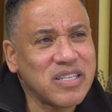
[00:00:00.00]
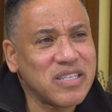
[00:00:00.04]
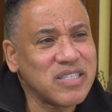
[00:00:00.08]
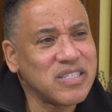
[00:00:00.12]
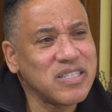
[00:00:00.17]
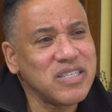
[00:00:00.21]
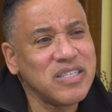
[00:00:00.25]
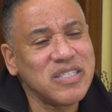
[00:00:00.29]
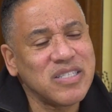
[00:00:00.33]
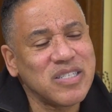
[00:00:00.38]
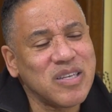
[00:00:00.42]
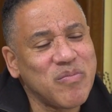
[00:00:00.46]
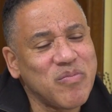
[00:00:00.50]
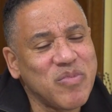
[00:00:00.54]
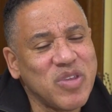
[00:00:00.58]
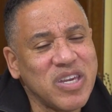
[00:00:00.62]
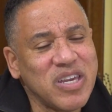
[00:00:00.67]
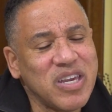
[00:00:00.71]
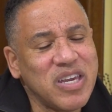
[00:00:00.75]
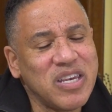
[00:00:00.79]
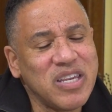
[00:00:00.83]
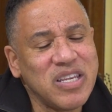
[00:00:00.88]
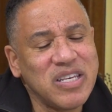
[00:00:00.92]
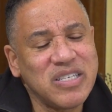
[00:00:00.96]
To see
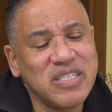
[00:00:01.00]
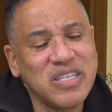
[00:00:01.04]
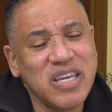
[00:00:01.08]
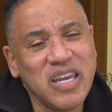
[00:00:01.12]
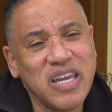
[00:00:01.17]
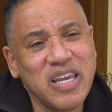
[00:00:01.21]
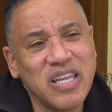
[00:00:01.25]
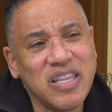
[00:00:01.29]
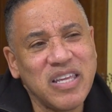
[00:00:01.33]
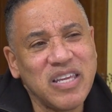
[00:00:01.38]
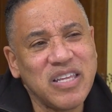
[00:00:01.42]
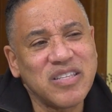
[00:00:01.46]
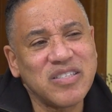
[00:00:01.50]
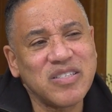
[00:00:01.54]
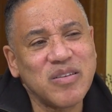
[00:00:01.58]
something in it daily,